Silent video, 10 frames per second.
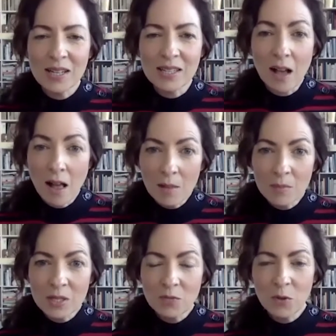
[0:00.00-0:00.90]
is a
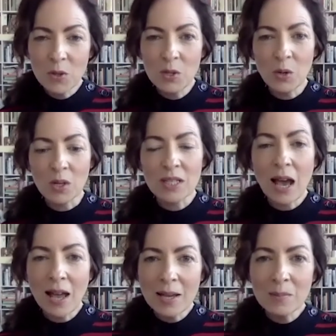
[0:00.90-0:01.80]
columnist for the New York
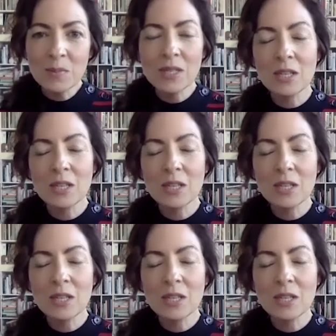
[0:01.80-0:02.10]
Times.